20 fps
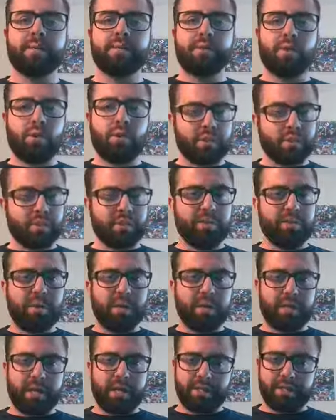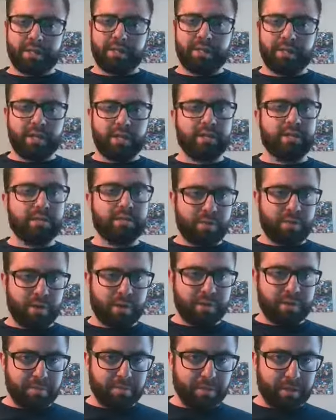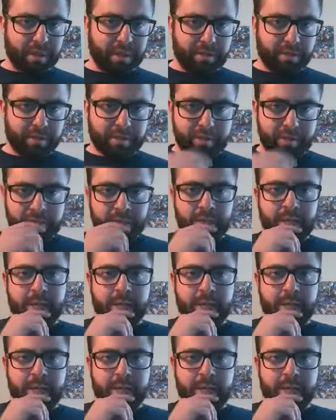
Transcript: The whole rest of the park has six production planners,